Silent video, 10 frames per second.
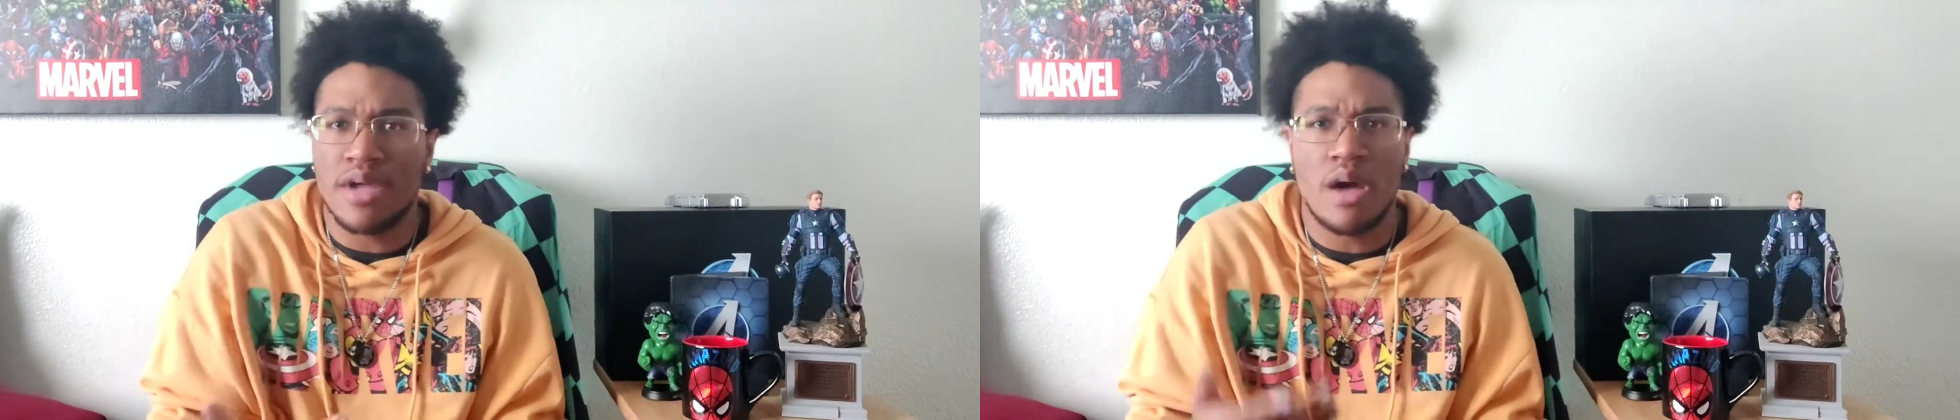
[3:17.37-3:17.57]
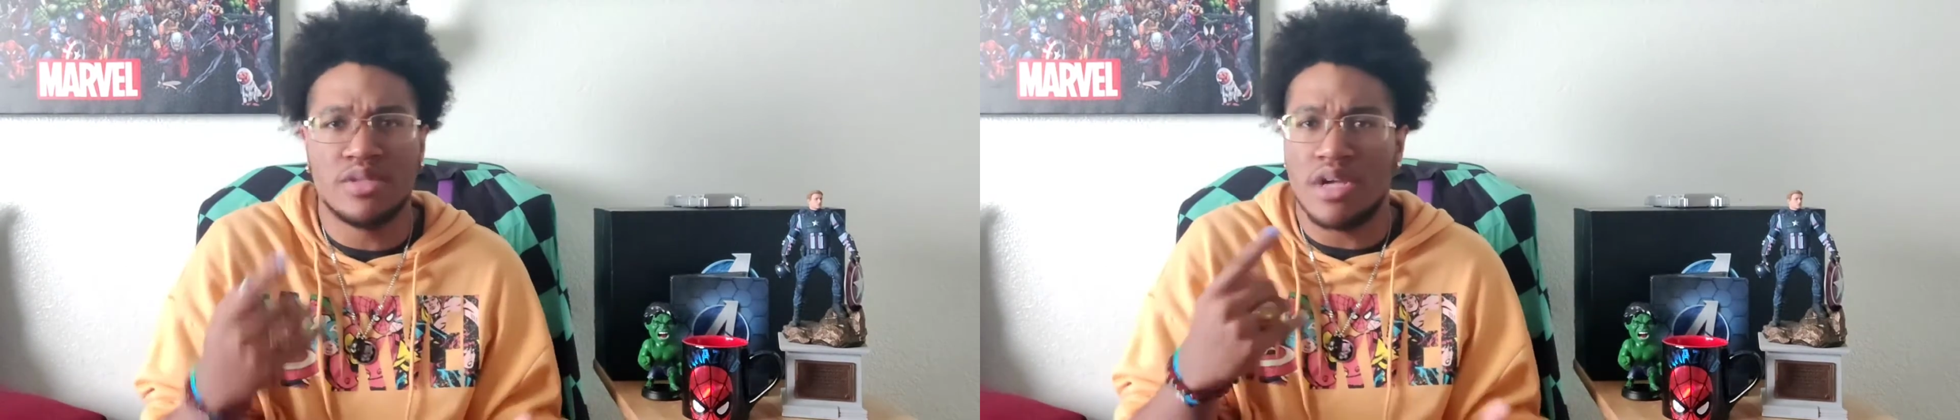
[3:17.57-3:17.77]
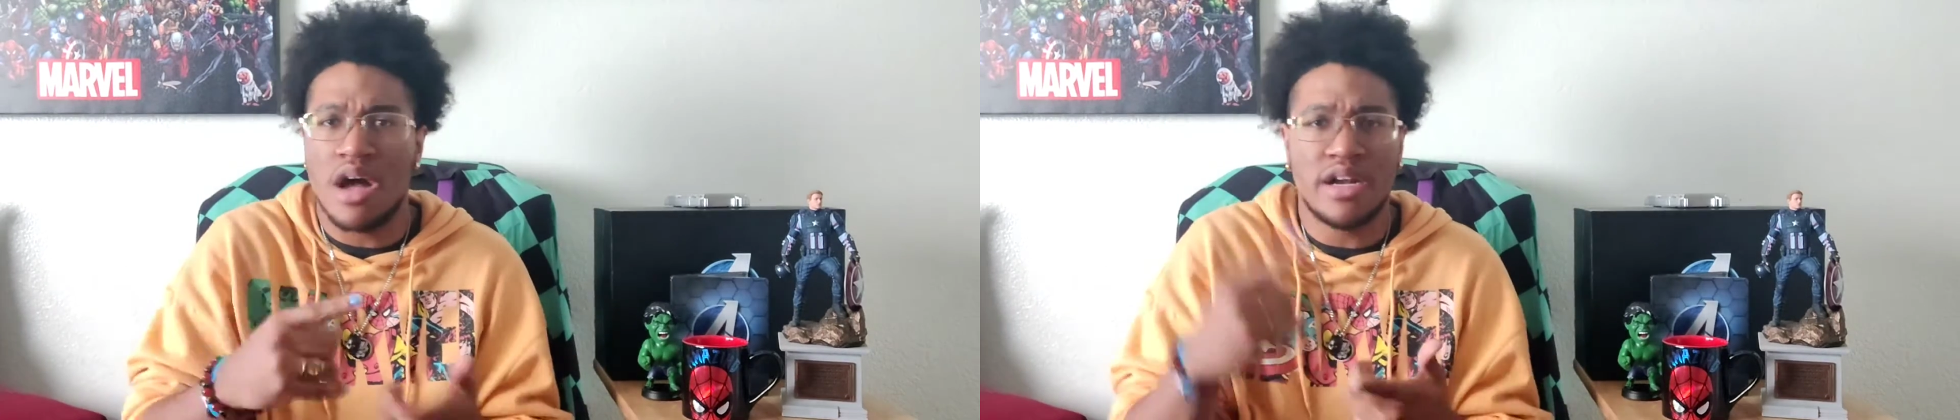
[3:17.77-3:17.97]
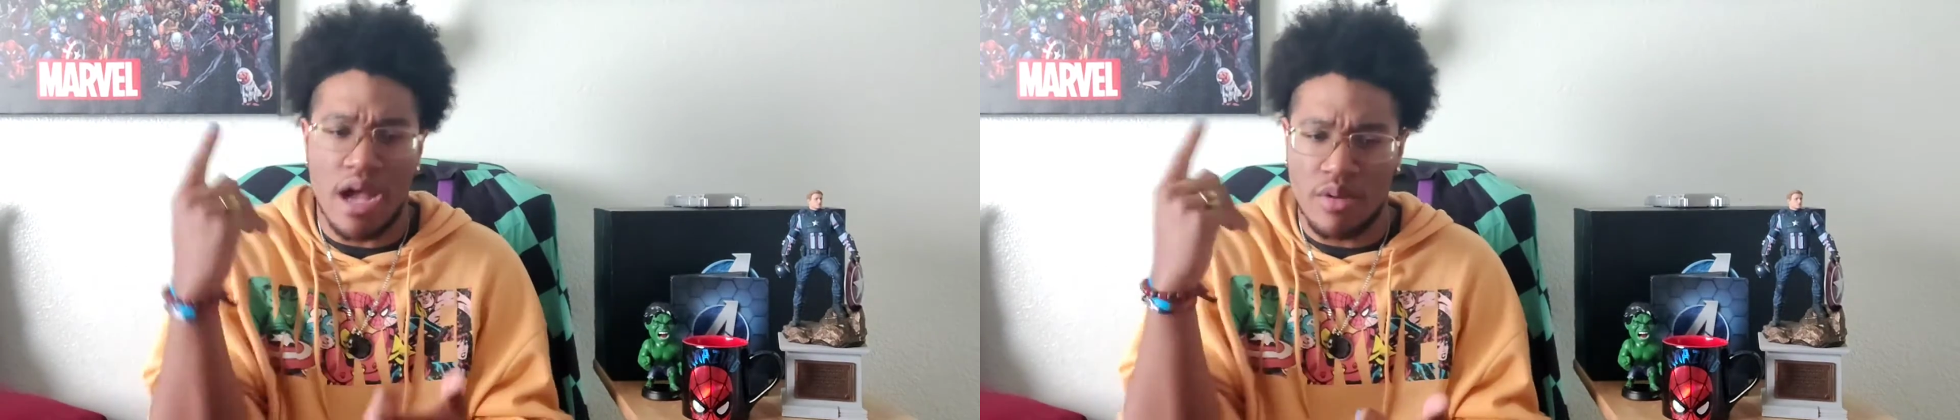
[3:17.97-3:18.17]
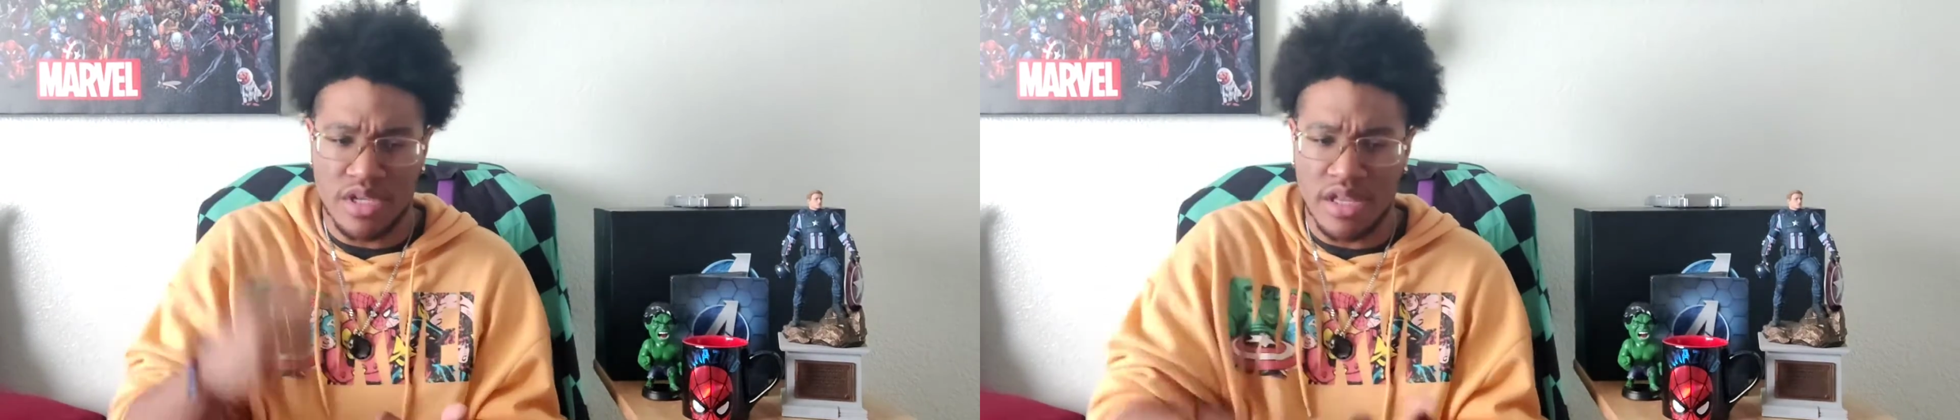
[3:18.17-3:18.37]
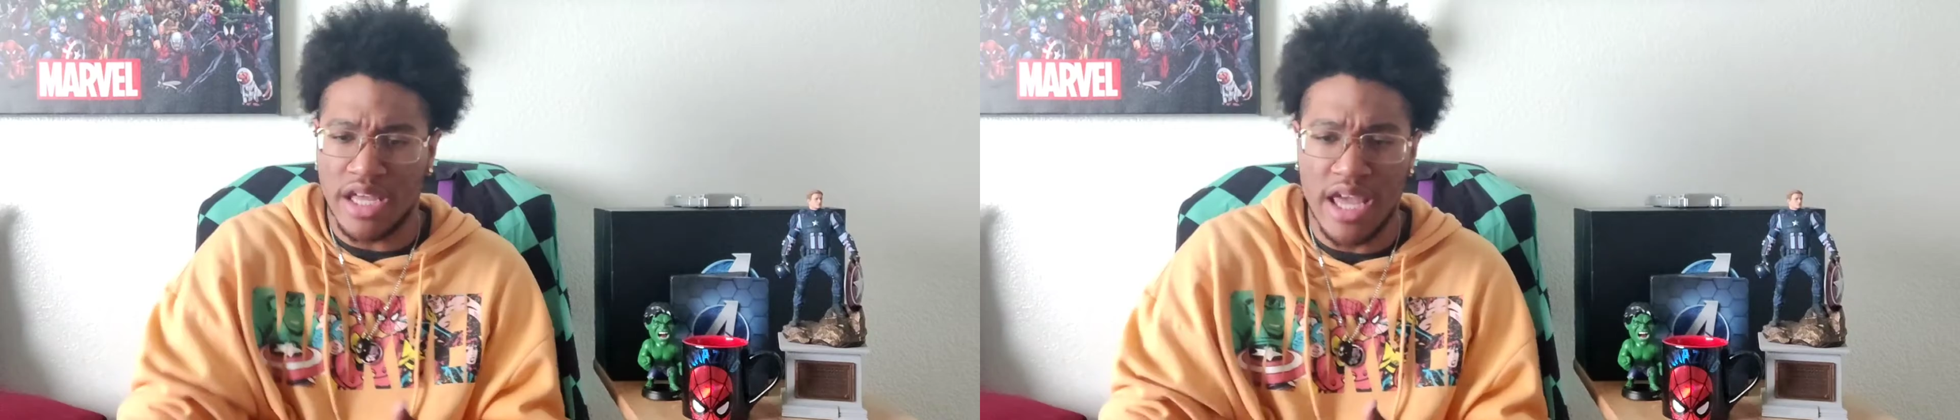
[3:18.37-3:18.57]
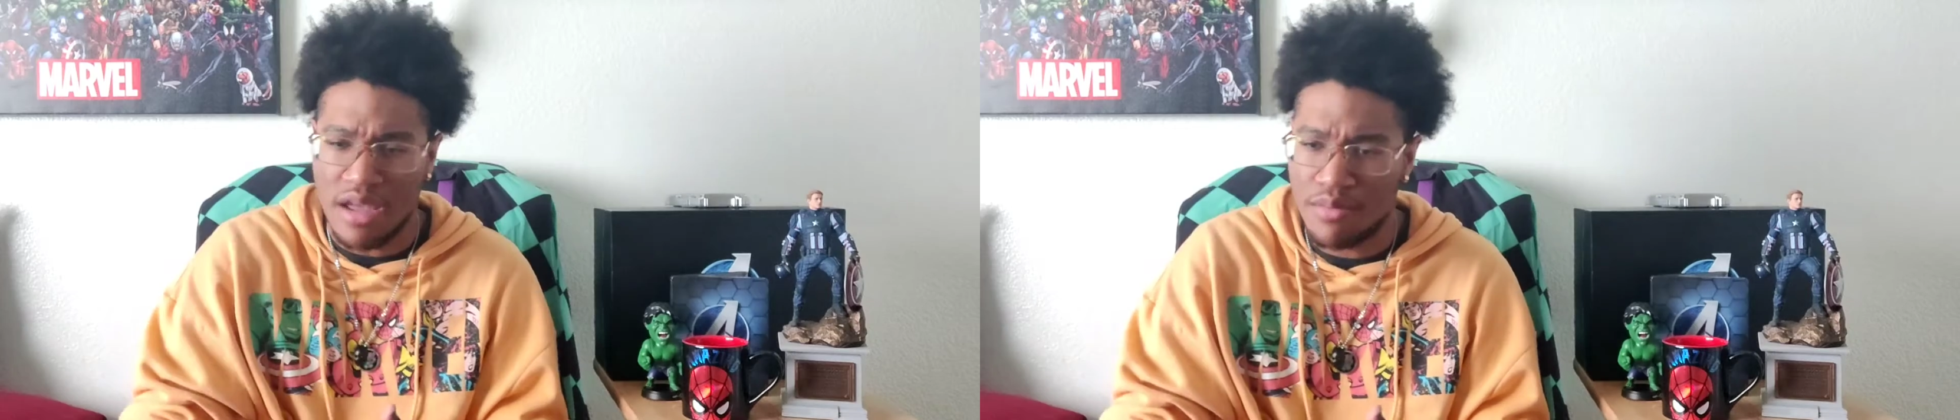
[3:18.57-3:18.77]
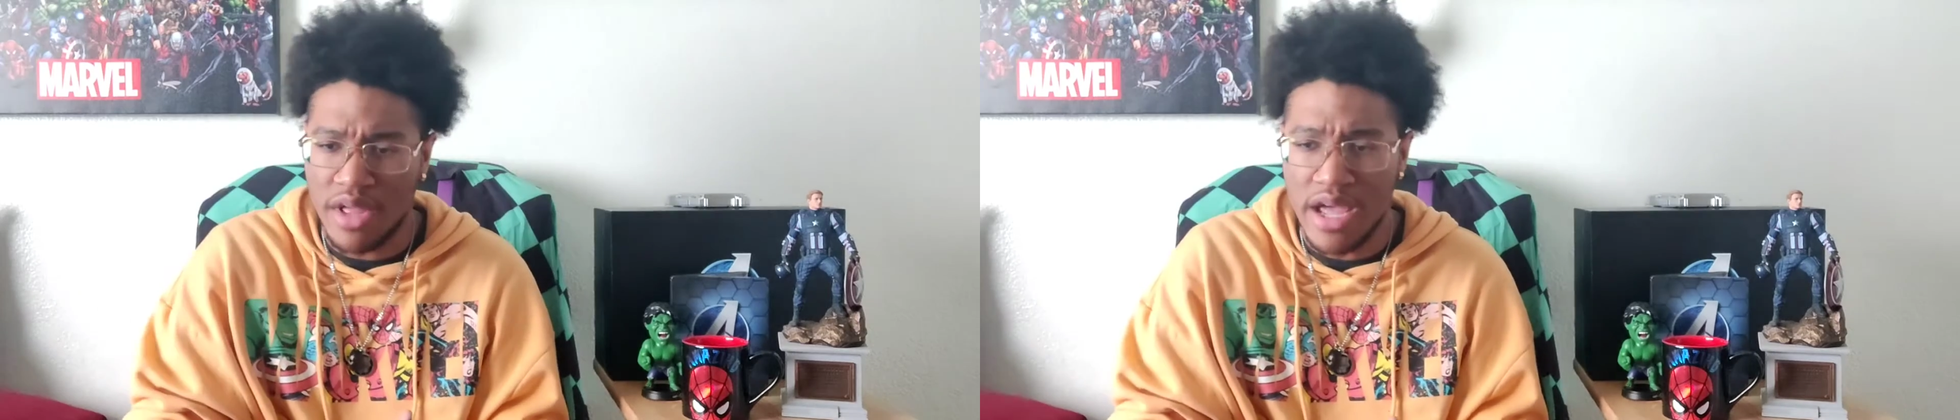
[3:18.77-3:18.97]
I was on it. I was on the
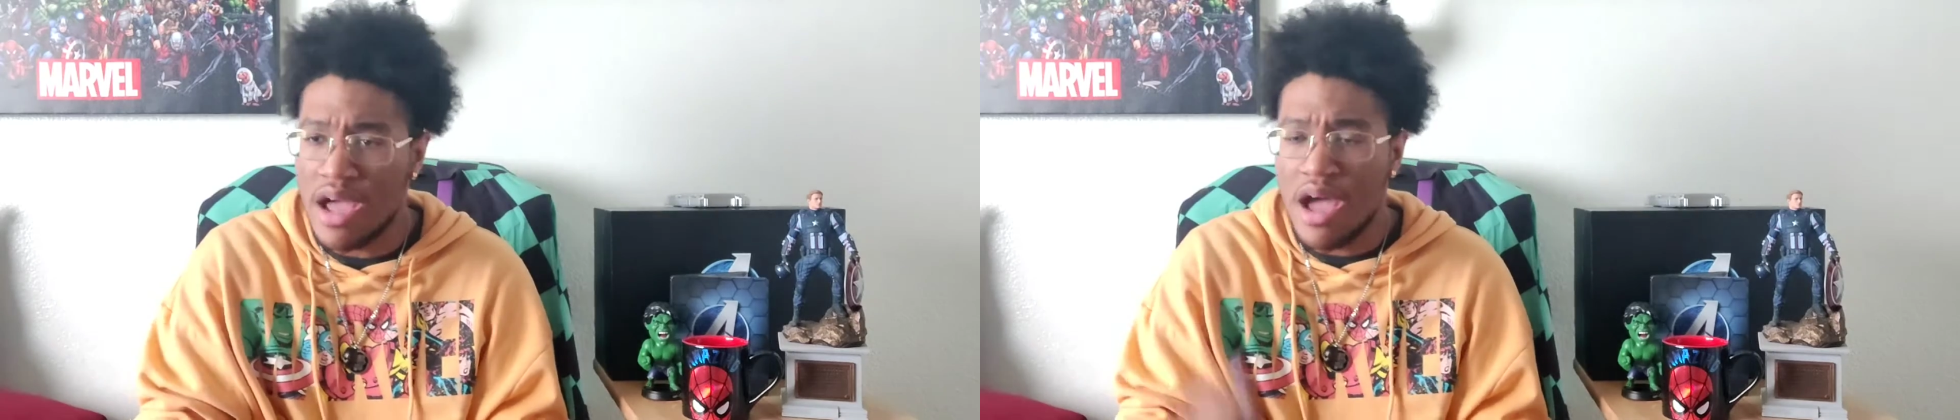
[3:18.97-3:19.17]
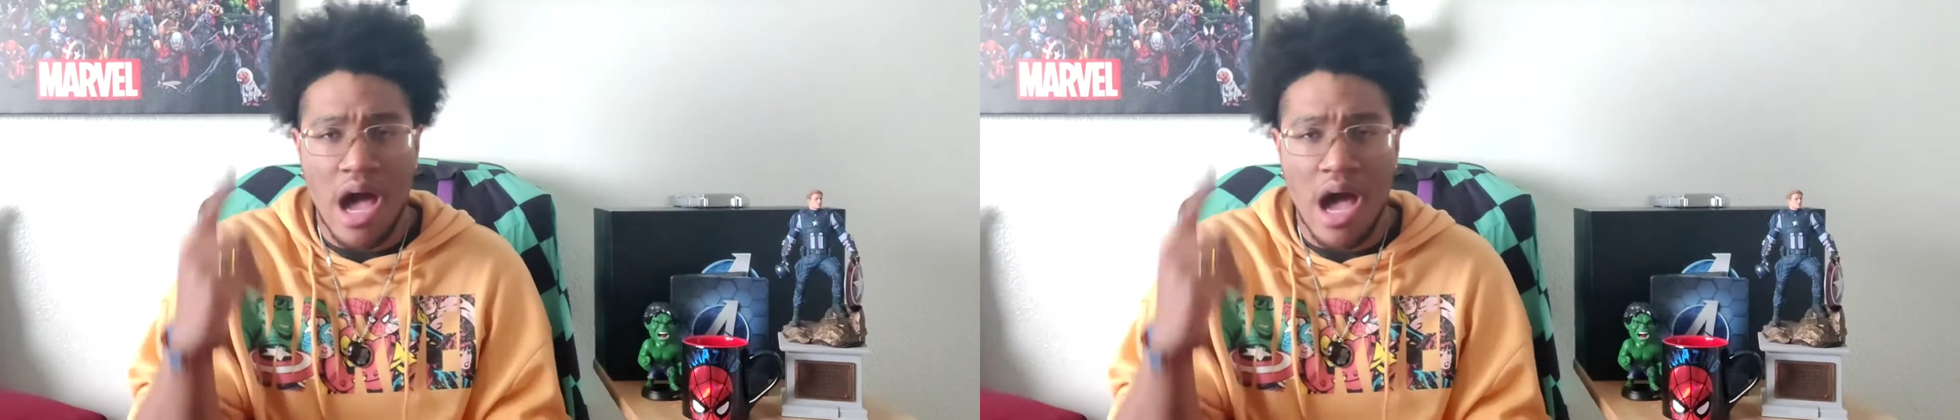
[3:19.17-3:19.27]
gameplay.